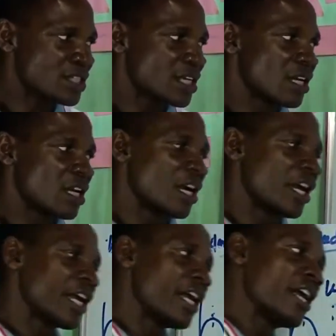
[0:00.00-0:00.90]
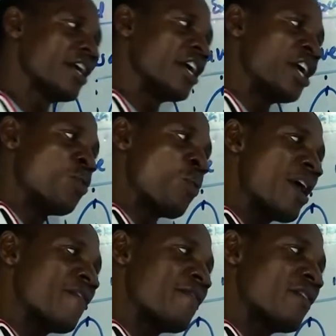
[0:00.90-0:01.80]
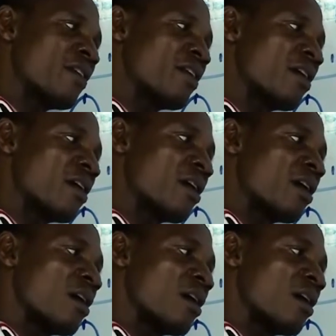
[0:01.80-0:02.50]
because in wave,